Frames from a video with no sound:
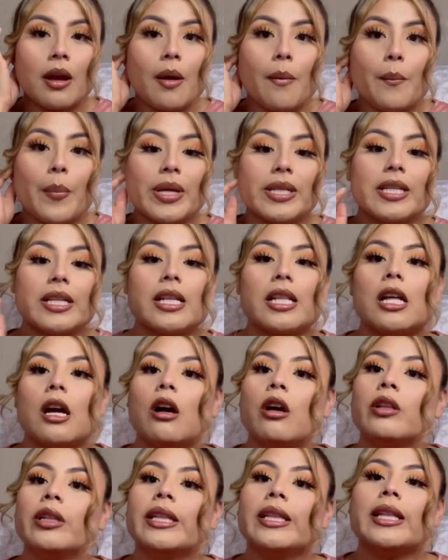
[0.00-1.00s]
basically,
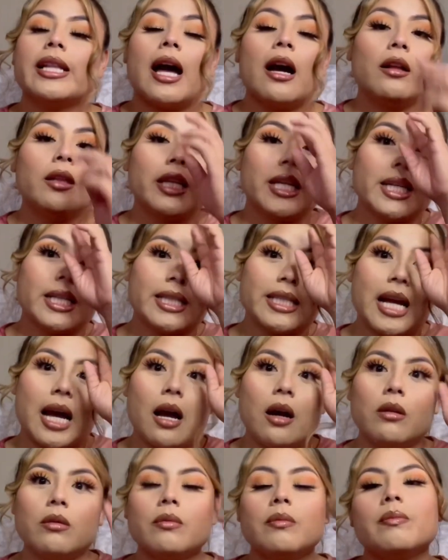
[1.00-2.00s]
I'll link
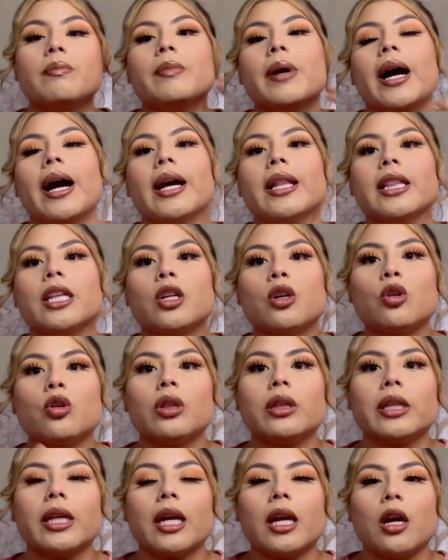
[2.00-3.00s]
down my little
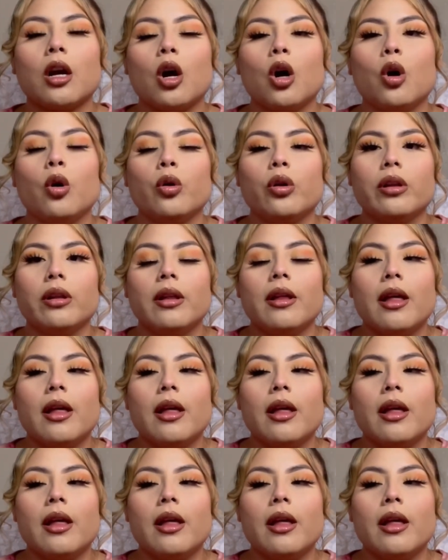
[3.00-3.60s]
link code.